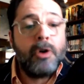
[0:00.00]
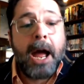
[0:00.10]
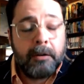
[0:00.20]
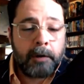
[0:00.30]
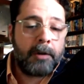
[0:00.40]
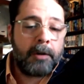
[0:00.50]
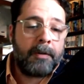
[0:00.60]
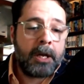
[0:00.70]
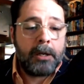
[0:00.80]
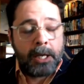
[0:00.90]
keep track of
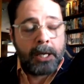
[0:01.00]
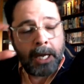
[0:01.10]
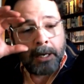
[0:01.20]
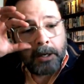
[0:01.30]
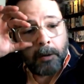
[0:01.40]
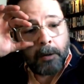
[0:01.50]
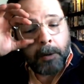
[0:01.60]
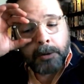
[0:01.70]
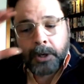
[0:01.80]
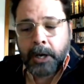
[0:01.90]
everything. And
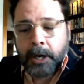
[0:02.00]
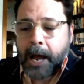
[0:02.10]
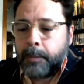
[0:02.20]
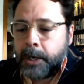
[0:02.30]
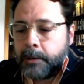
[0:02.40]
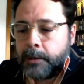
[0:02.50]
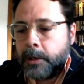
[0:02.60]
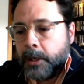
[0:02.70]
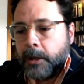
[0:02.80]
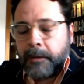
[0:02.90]
those can happen
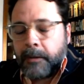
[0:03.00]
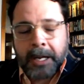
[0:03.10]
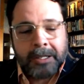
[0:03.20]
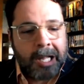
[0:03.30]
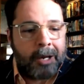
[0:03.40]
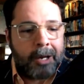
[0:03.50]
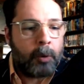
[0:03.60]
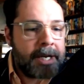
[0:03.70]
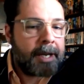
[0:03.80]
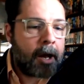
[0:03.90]
in things like
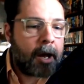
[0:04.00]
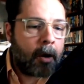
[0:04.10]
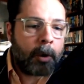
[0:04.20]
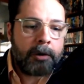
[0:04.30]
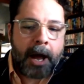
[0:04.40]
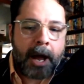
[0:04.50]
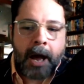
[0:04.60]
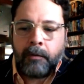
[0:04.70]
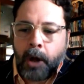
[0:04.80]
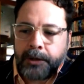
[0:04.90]
retail, where you
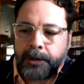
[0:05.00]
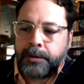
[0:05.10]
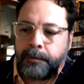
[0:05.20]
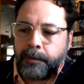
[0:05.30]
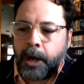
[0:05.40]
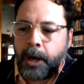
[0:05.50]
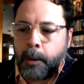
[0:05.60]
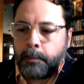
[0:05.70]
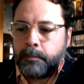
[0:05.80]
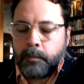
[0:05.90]
have lots of
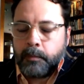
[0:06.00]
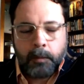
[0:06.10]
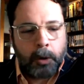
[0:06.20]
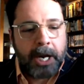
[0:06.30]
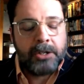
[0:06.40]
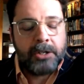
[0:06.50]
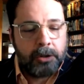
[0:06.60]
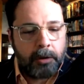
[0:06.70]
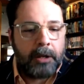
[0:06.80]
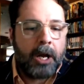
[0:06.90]

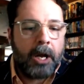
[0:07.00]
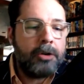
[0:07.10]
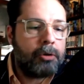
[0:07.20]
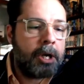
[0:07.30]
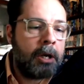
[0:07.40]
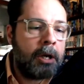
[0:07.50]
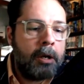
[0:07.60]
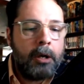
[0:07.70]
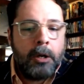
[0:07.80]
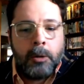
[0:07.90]
locations around the country,
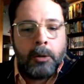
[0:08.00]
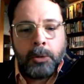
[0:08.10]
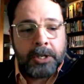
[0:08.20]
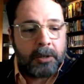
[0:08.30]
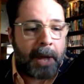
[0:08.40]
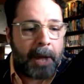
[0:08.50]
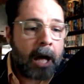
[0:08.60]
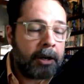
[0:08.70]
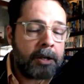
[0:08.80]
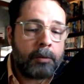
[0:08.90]

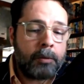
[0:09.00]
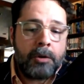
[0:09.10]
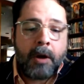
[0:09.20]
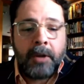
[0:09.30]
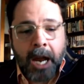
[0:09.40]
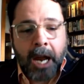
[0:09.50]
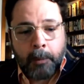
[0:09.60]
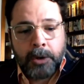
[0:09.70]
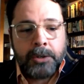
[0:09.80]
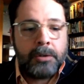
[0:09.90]
municipalities where you have
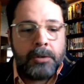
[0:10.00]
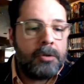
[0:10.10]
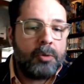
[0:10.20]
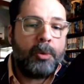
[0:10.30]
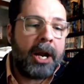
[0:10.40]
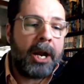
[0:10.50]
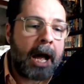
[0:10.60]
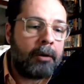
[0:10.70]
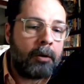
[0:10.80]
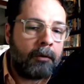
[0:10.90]
cameras spread
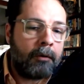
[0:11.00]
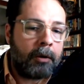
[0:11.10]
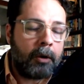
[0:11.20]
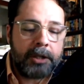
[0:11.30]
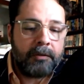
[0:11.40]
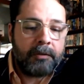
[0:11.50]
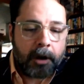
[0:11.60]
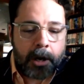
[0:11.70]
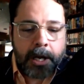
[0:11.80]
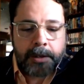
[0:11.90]
out over lots of
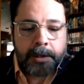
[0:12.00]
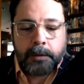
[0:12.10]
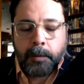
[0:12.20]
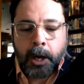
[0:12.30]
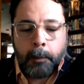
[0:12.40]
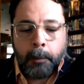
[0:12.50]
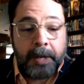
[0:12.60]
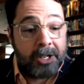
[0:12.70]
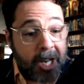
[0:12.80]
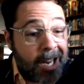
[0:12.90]
areas,
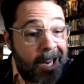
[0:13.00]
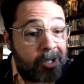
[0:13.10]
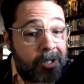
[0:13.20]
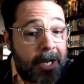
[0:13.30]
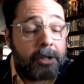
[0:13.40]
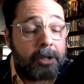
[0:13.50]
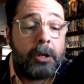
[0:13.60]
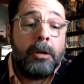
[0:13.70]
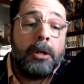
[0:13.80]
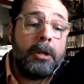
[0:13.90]
the education
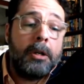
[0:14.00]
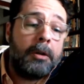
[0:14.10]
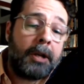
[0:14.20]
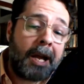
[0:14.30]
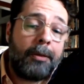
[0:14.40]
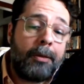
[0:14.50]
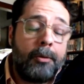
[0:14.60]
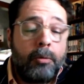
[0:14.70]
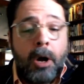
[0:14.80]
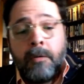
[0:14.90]
sector, K
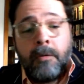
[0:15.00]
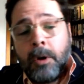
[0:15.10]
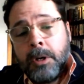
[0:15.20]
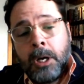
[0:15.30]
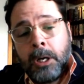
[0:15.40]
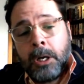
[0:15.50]
through 12